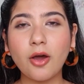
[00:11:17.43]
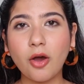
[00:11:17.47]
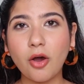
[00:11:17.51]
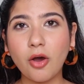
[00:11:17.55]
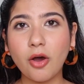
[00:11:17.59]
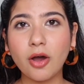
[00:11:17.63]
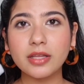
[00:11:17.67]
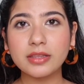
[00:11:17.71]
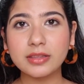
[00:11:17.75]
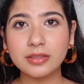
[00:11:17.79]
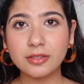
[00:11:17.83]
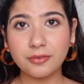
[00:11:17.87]

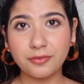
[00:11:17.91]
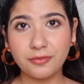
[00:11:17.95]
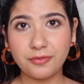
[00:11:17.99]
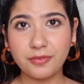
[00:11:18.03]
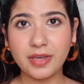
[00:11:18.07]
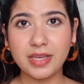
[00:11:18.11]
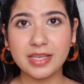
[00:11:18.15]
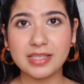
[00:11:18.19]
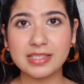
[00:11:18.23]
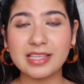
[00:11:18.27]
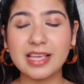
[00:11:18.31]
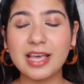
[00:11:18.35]
on the
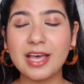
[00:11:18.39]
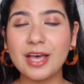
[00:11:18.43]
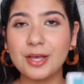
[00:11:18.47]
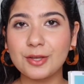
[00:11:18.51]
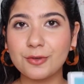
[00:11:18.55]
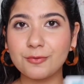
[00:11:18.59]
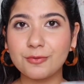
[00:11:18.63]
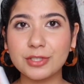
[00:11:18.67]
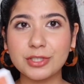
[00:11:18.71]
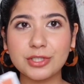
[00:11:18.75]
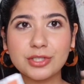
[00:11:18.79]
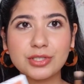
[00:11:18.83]
face,
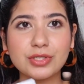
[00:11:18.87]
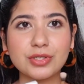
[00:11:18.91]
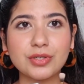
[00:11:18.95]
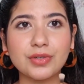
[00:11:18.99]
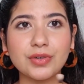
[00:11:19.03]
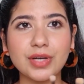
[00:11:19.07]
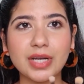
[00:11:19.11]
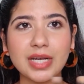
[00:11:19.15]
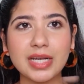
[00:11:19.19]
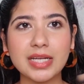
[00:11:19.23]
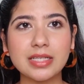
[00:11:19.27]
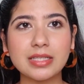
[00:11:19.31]
which is
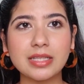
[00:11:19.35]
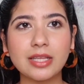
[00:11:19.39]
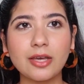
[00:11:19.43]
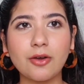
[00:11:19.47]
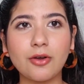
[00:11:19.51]
great.